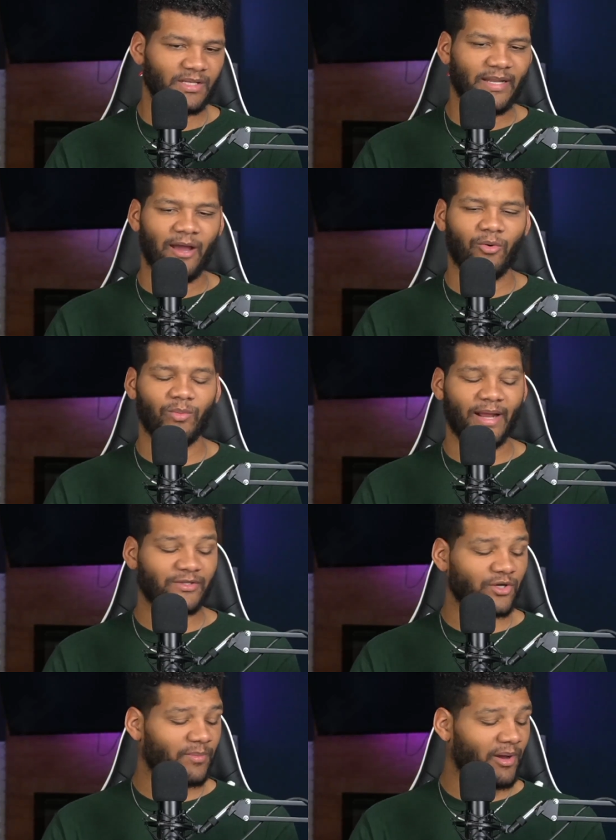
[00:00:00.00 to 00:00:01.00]
Now, when
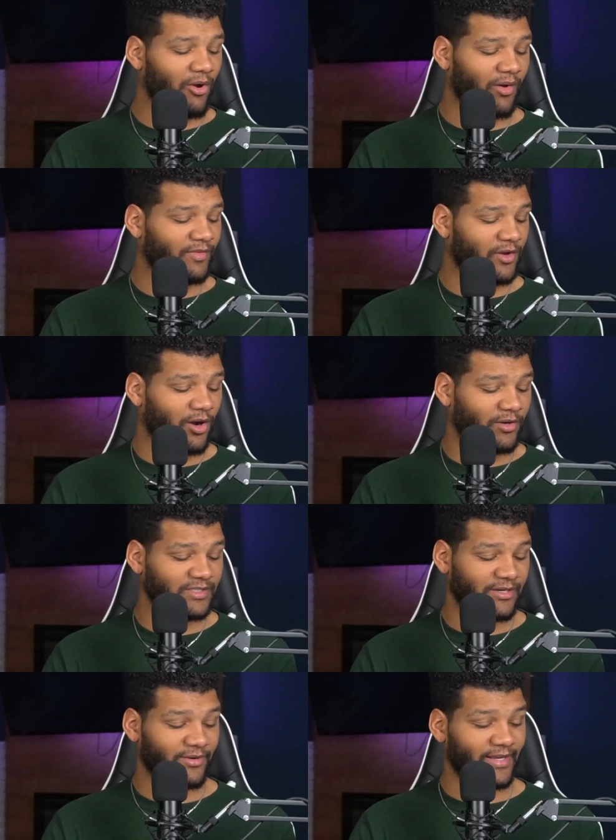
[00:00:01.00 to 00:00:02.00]
I talk about all the
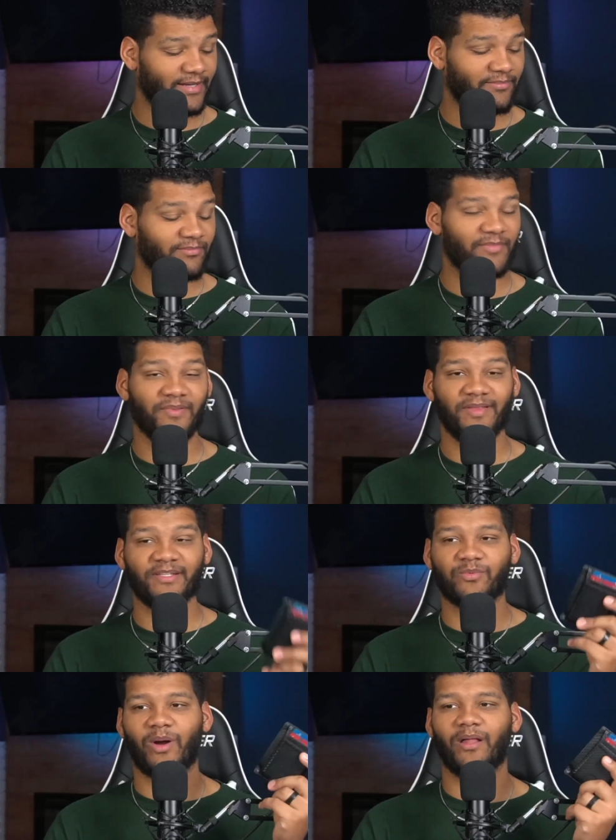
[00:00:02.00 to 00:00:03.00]
cards that are in
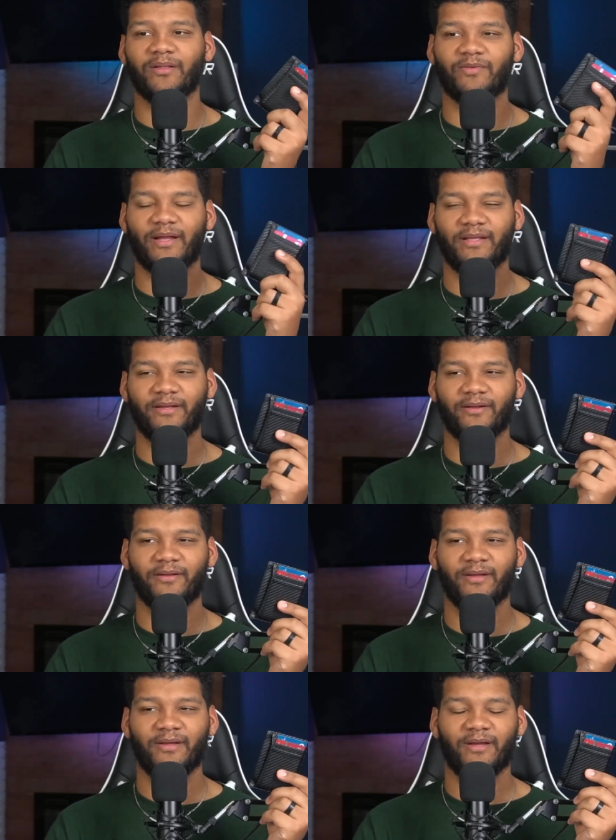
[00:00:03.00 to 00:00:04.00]
this wallet right
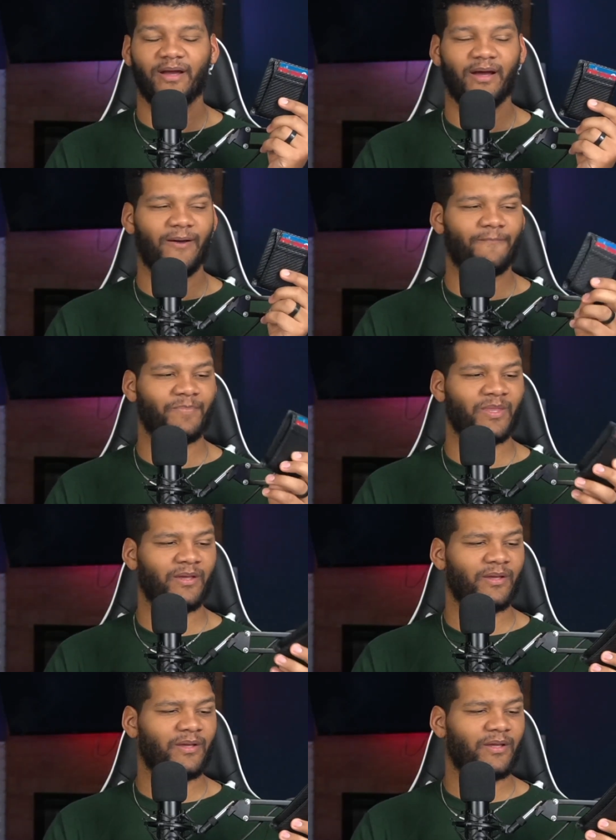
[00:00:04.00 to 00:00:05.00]
here, um,
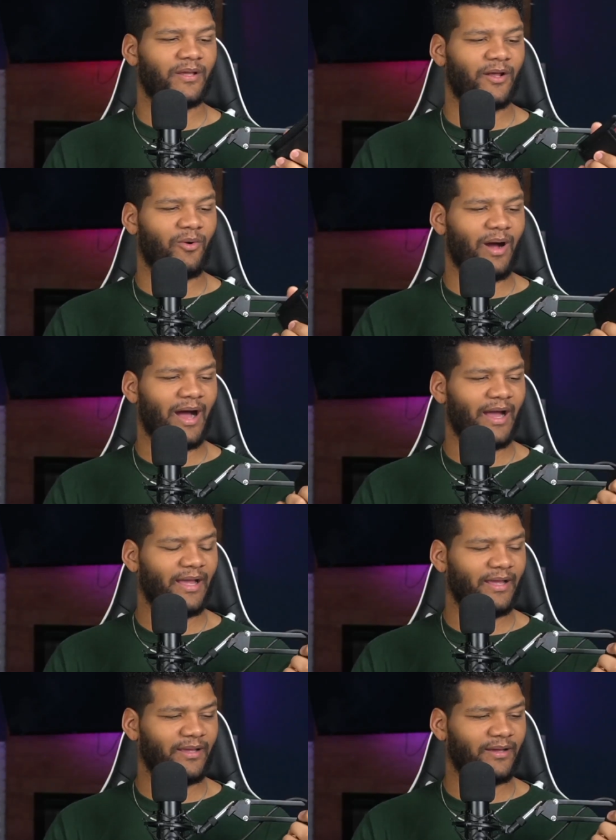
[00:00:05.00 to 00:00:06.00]

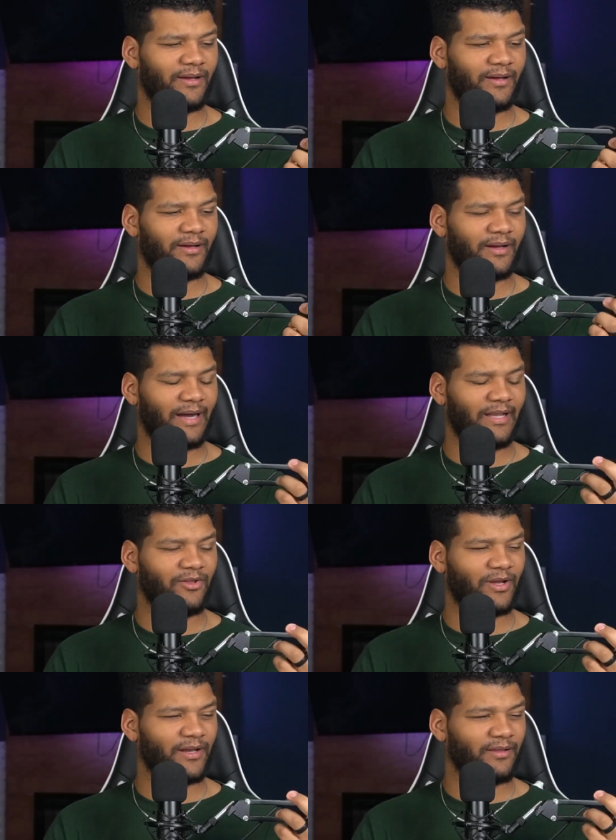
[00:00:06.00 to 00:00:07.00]
I
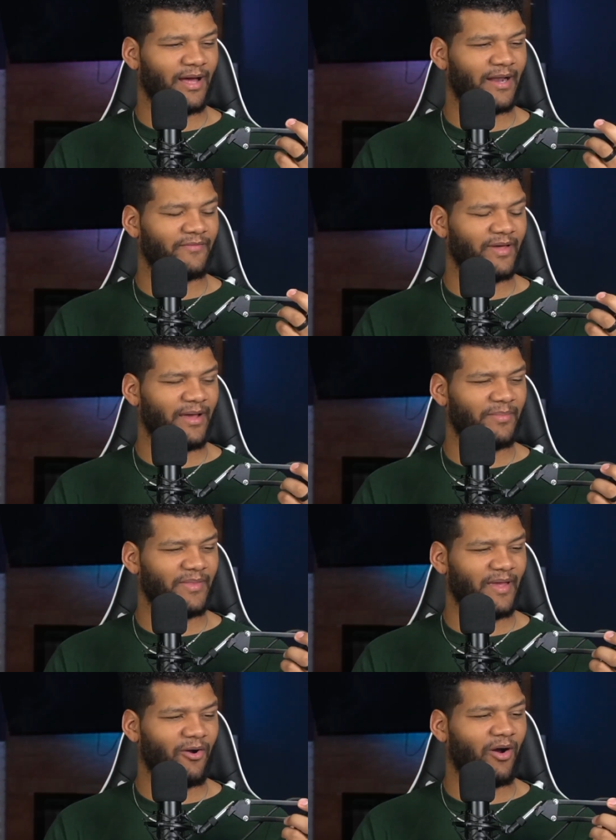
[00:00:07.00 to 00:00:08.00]
look at a lot of them
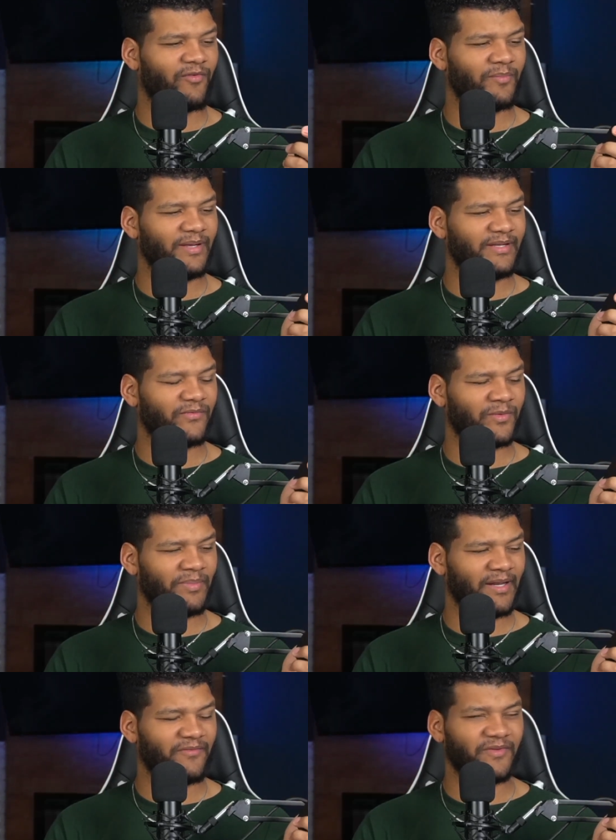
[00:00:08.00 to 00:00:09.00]
and they offer me
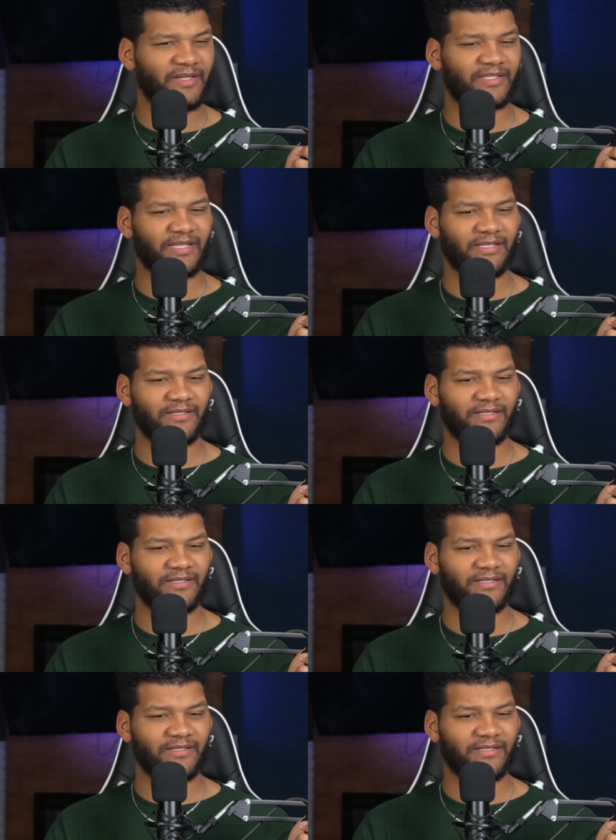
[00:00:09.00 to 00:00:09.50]
different benefits